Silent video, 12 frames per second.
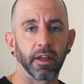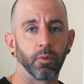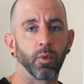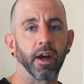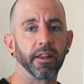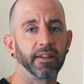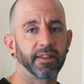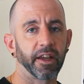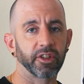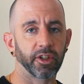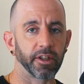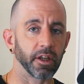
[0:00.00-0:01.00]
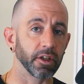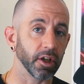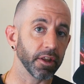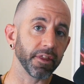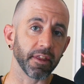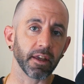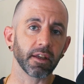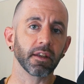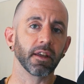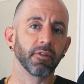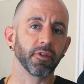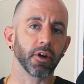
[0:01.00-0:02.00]
and why that's actually a good
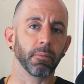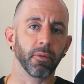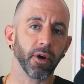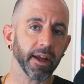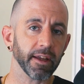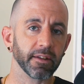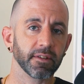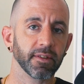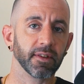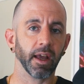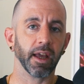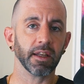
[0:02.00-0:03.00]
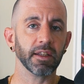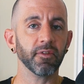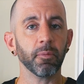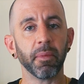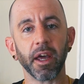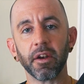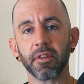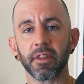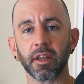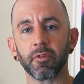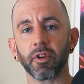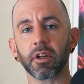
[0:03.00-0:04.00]
thing if you're a brand, and an even better
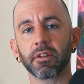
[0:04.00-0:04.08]
thing for a